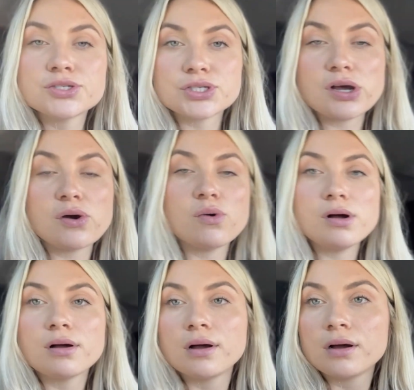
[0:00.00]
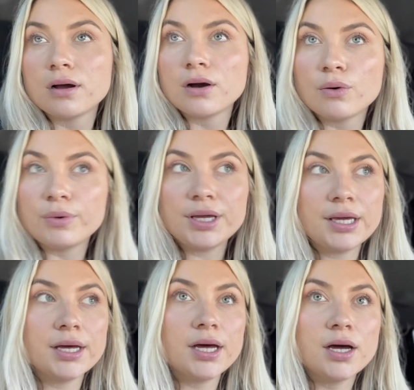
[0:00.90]
So
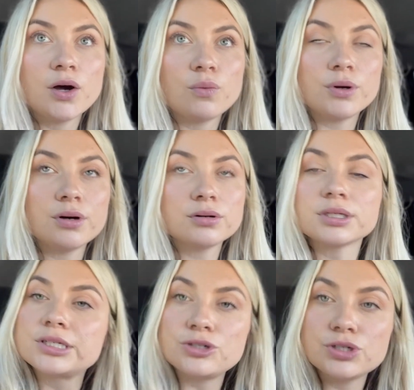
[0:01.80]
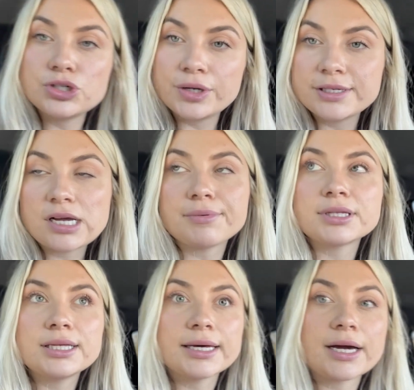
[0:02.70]
we will continue to treat
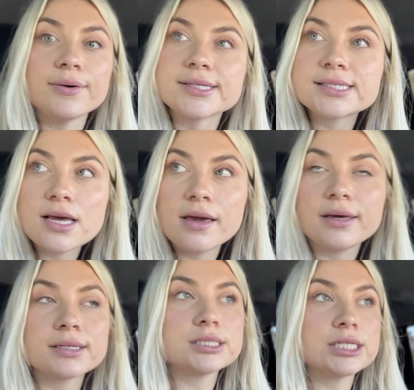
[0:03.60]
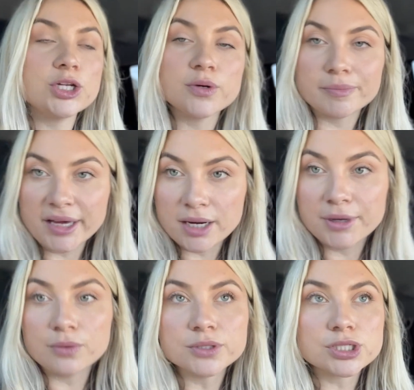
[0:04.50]
topically like I was saying, continue with
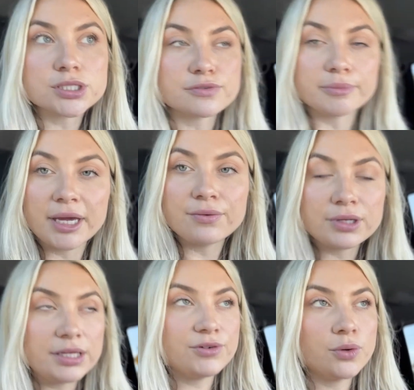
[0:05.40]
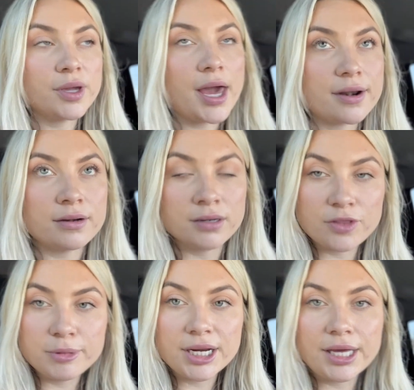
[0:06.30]
Banamine, which is for pain reliever. We added
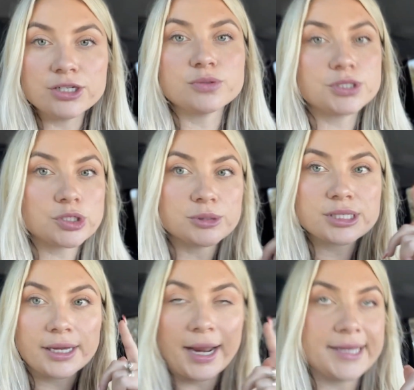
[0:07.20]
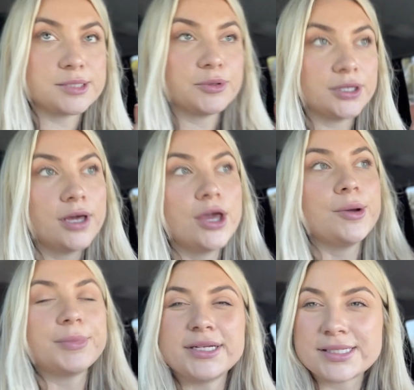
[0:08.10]
another medication, which is almost like an
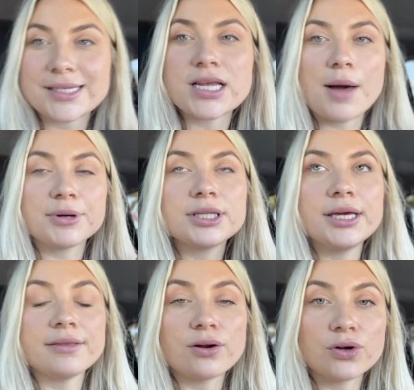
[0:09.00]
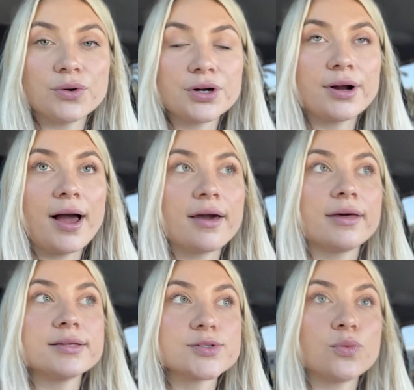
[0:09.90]
aspirin, but it's like topically, and that'll go in her eye
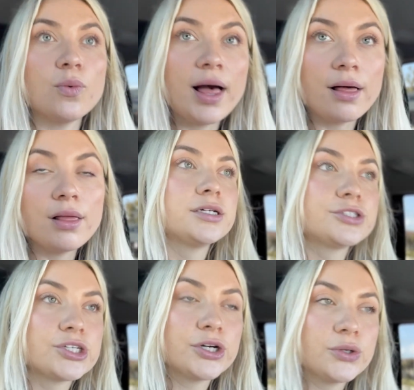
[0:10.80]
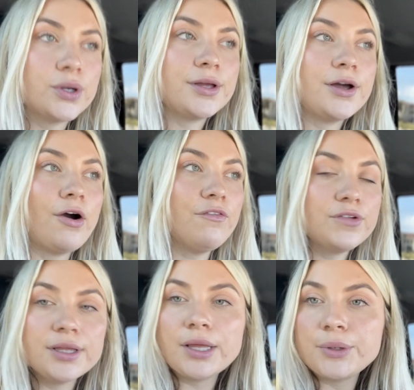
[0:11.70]
as well. So
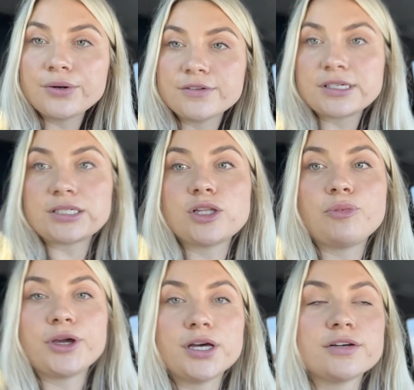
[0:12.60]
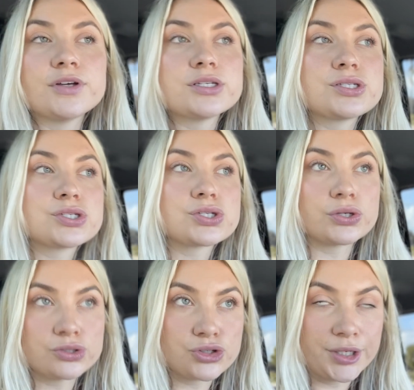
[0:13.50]
hopefully that we don't have to get to the point of
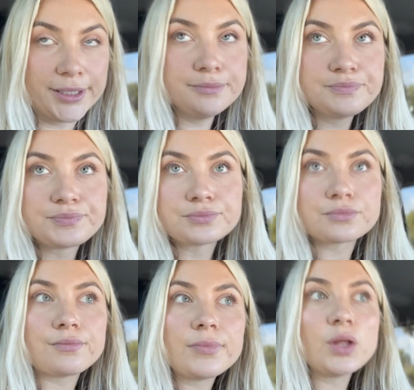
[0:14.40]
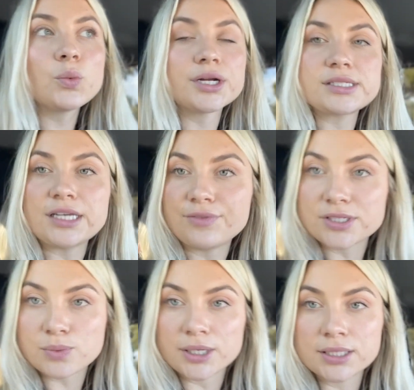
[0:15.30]
surgery. We're gonna see if
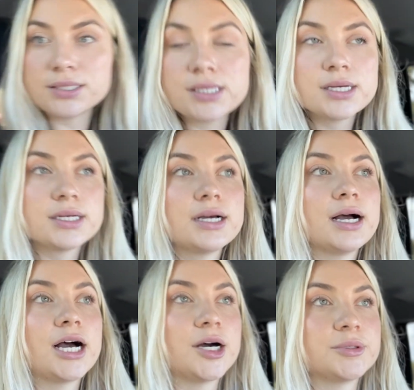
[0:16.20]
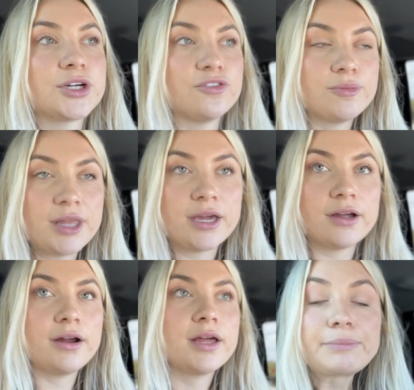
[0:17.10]
this works and go from
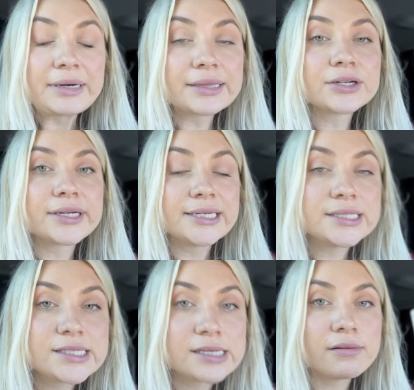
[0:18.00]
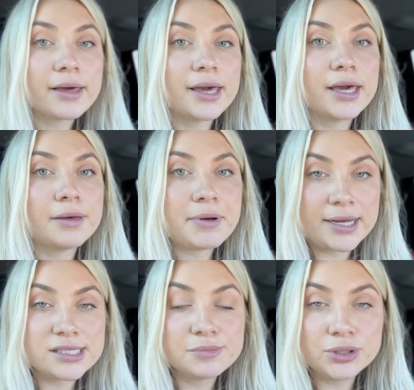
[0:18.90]
there. But there is still a
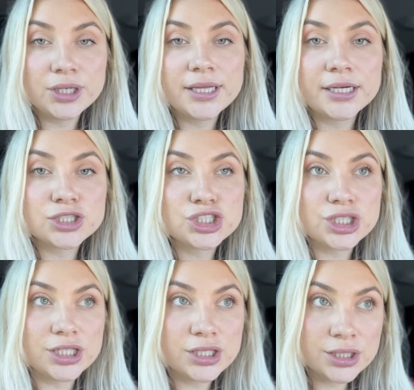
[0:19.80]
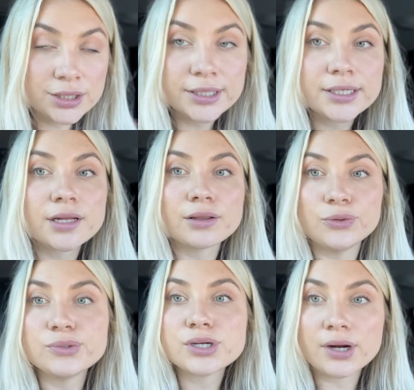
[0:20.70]
possibility that she could
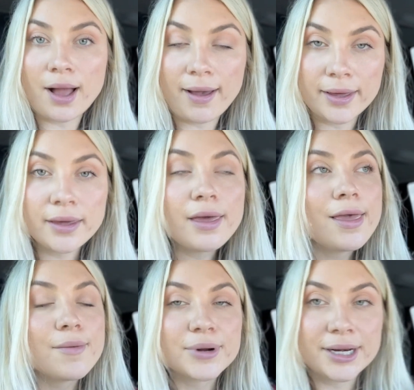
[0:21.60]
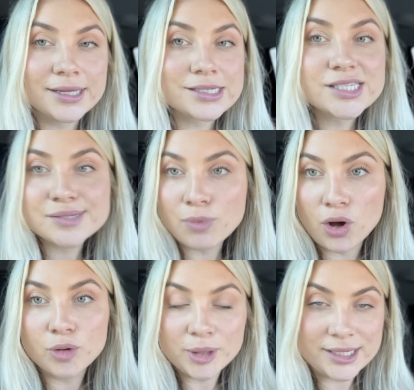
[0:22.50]
lose her eye, but it is a
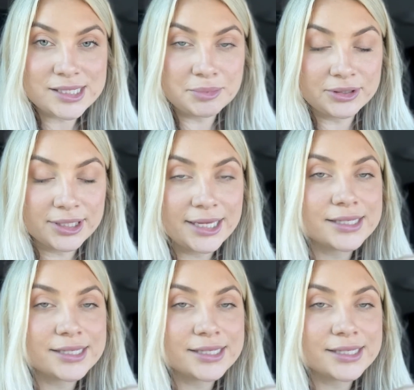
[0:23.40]
small possibility.